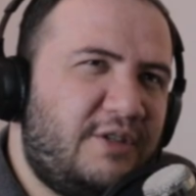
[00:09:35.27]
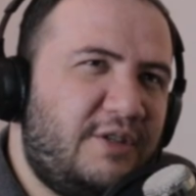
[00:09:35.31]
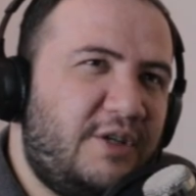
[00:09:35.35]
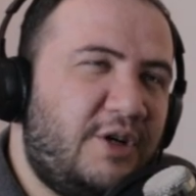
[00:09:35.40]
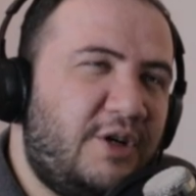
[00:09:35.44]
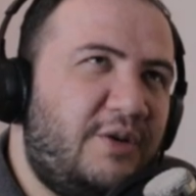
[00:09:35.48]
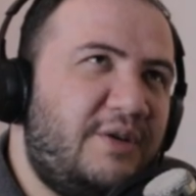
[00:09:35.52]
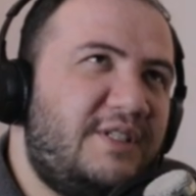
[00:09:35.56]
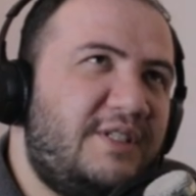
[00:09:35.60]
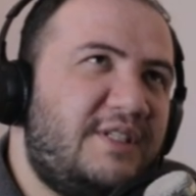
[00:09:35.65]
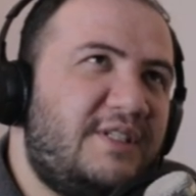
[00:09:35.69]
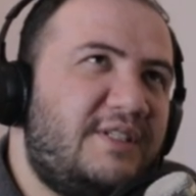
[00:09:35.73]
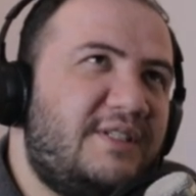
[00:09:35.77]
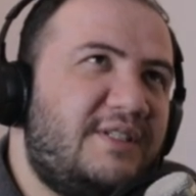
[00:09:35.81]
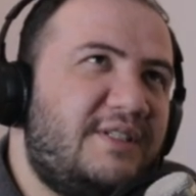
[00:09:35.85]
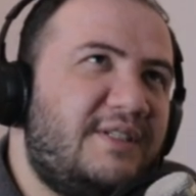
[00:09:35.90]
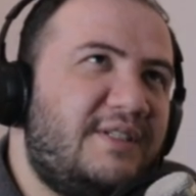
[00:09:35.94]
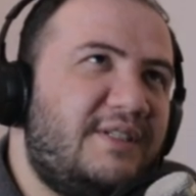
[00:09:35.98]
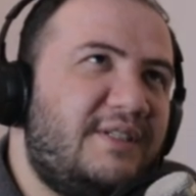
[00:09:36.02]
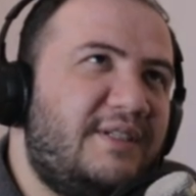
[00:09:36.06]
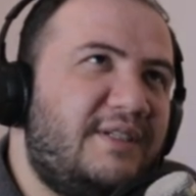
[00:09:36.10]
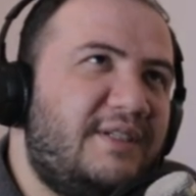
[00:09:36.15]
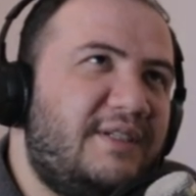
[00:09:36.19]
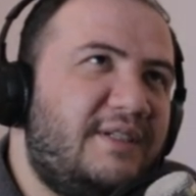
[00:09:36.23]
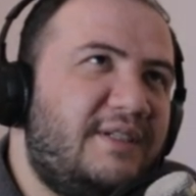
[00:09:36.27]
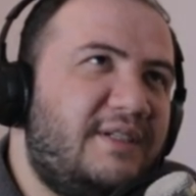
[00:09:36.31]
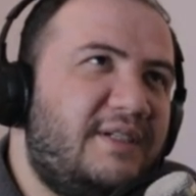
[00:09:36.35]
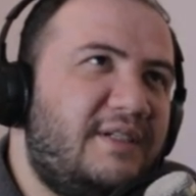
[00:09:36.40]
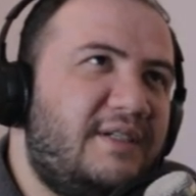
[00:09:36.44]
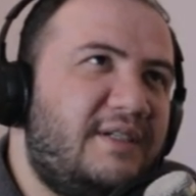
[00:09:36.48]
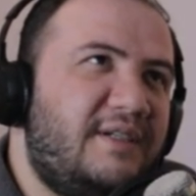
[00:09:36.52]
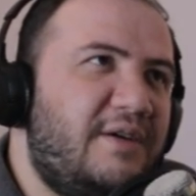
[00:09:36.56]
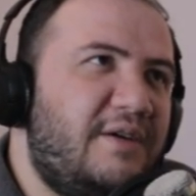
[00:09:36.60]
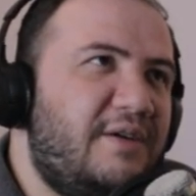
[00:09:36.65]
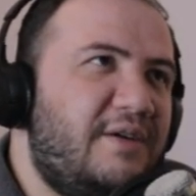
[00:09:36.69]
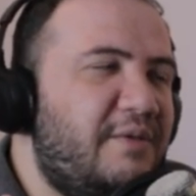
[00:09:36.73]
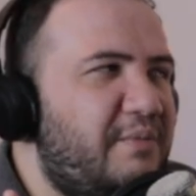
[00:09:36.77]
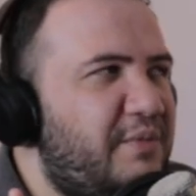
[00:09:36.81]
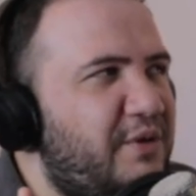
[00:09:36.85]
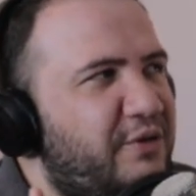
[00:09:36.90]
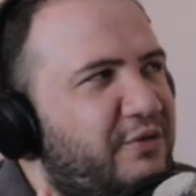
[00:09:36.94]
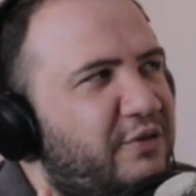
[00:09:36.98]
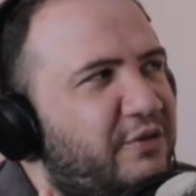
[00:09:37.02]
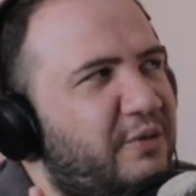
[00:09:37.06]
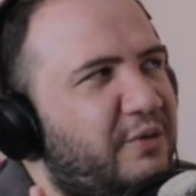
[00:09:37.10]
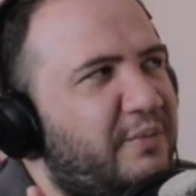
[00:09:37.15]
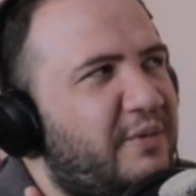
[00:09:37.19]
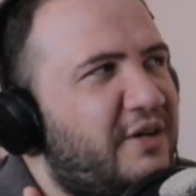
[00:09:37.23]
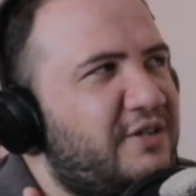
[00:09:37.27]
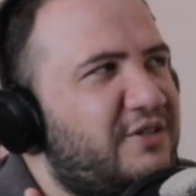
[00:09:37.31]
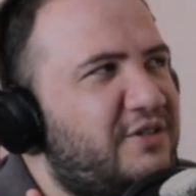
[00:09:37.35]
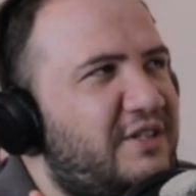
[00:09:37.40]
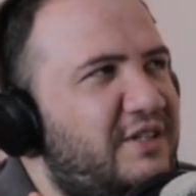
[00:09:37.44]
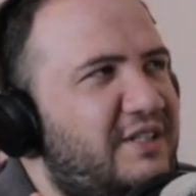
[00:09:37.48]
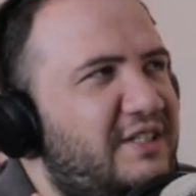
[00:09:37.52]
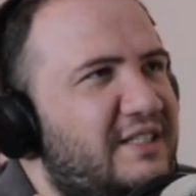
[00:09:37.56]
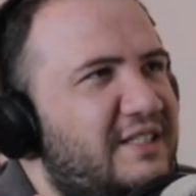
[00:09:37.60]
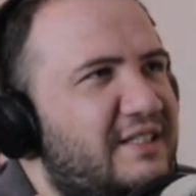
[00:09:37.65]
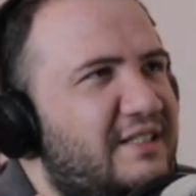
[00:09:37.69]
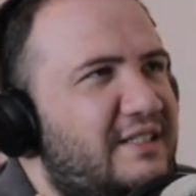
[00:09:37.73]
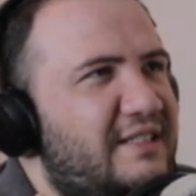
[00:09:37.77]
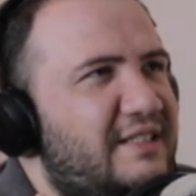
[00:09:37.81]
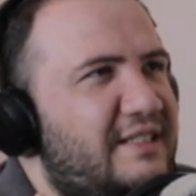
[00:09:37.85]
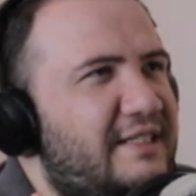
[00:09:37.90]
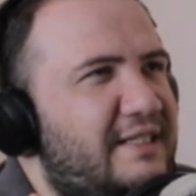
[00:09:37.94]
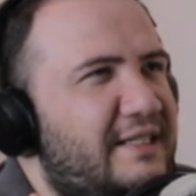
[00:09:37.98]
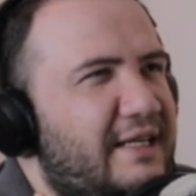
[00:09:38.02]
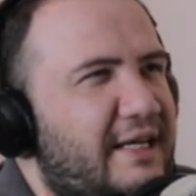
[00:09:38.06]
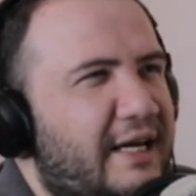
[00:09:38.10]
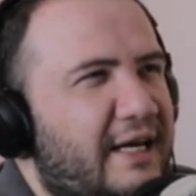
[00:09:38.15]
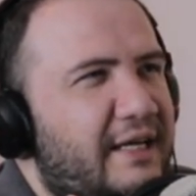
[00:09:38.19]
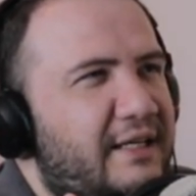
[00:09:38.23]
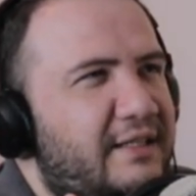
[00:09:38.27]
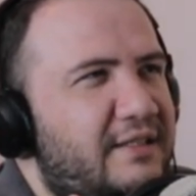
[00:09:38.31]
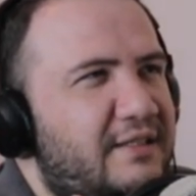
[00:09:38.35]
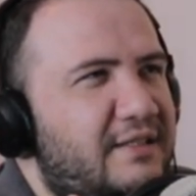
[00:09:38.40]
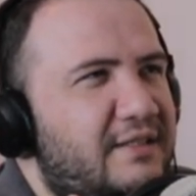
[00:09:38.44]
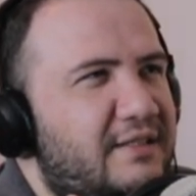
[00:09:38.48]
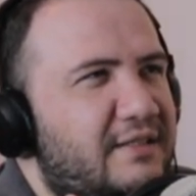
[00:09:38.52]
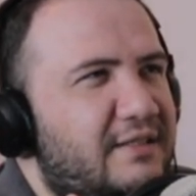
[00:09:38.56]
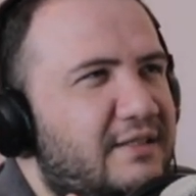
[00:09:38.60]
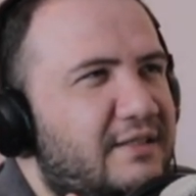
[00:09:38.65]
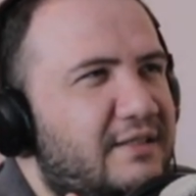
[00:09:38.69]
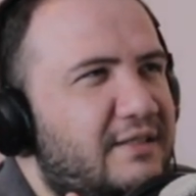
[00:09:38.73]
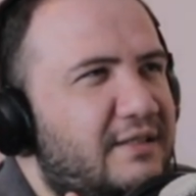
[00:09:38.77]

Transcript: No, it's Beautiful Monster, he doesn't dance.